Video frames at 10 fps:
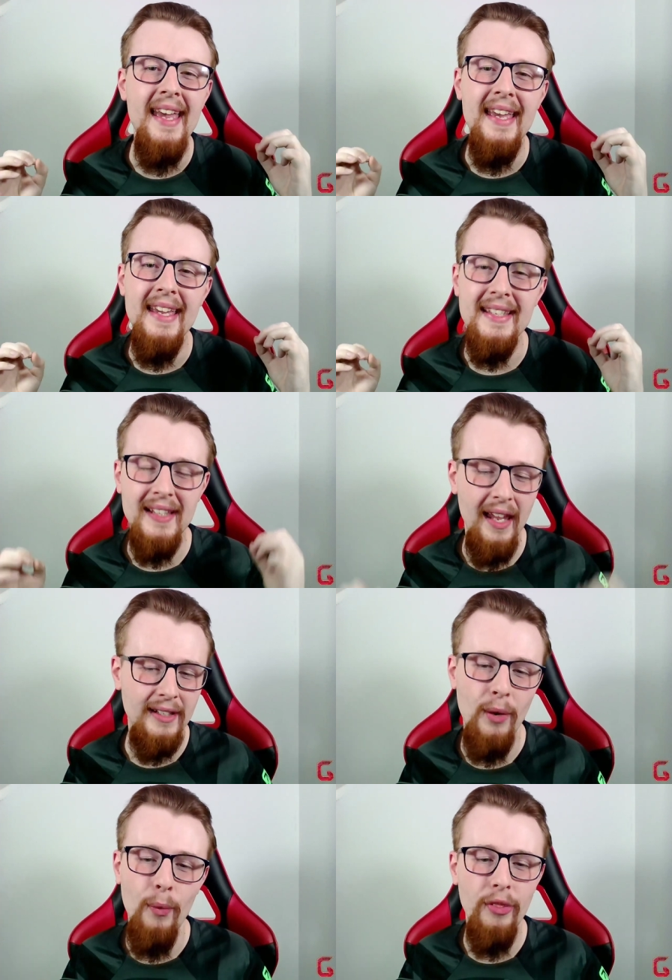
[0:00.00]
is like
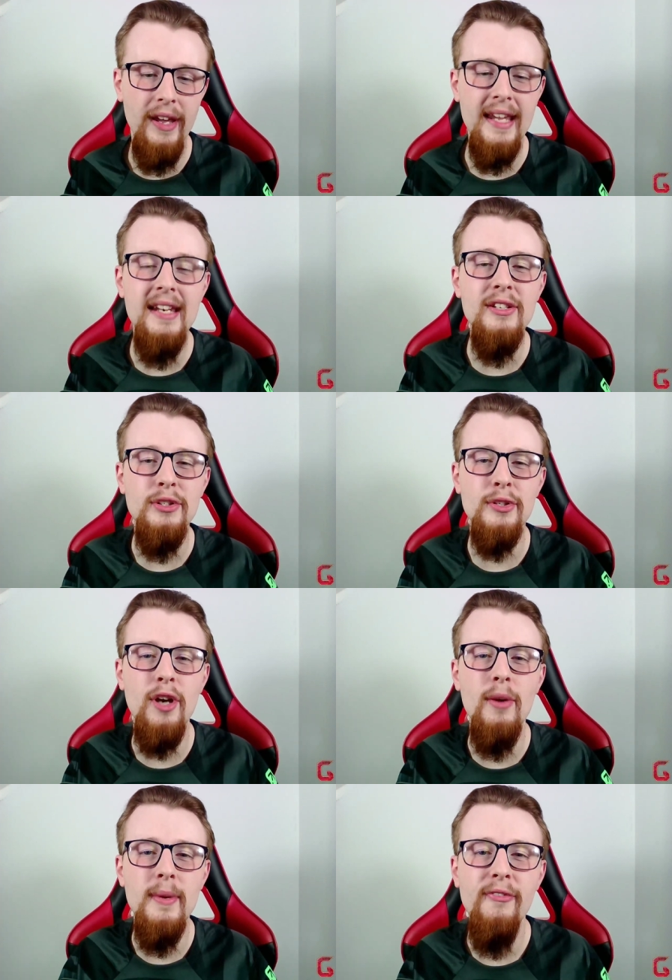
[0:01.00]
no other. It is just going to
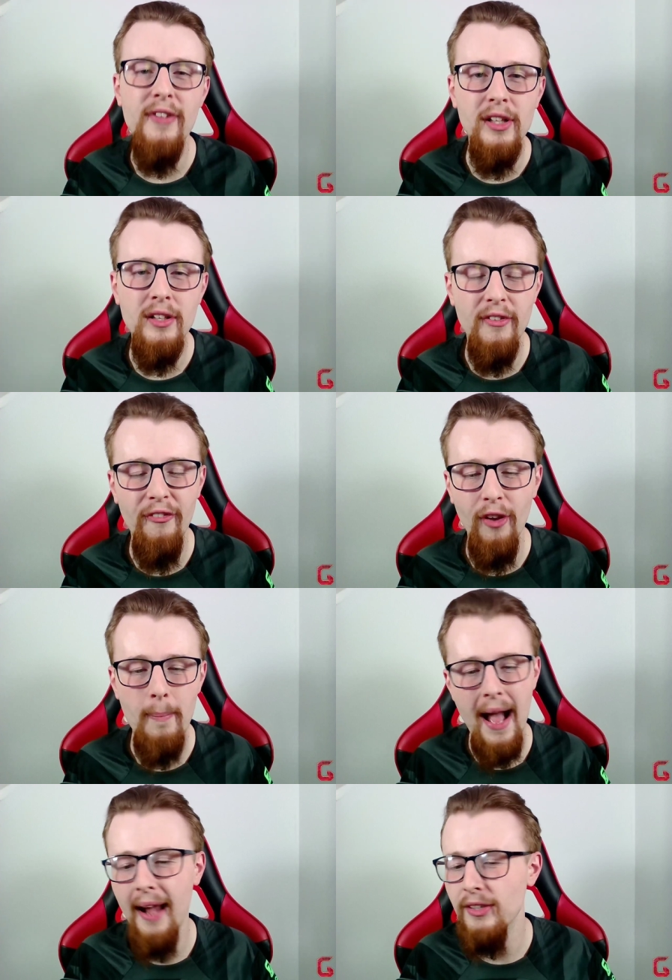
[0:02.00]
be filled full of
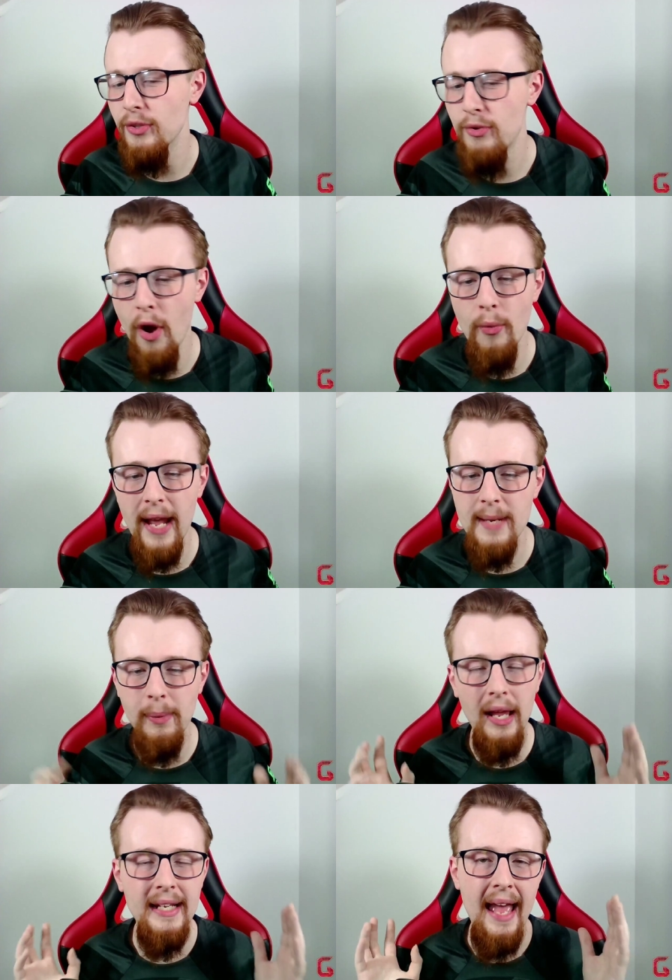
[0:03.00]
packs. No
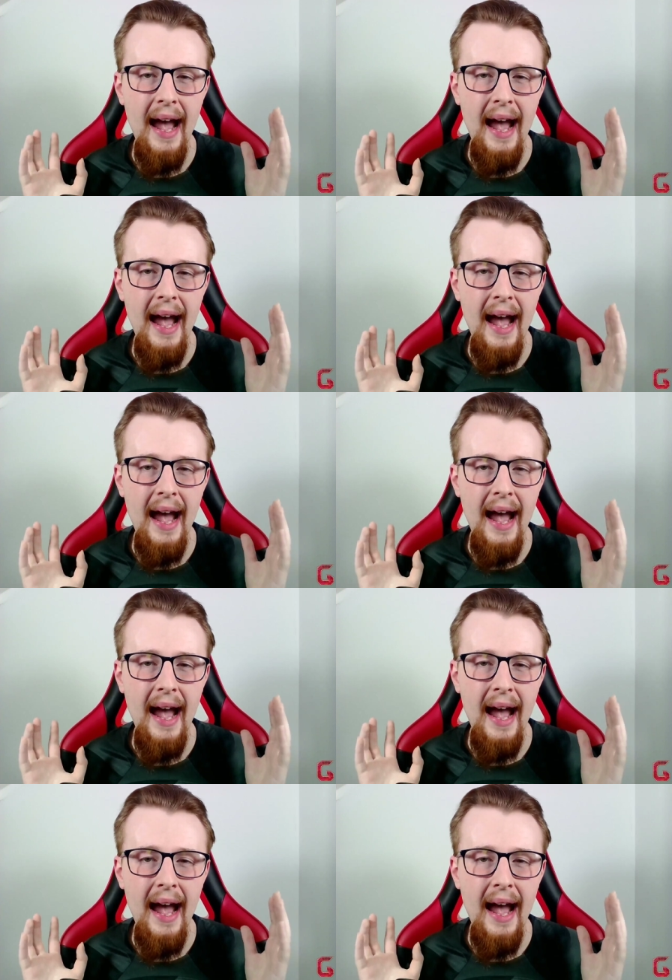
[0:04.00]
gameplay.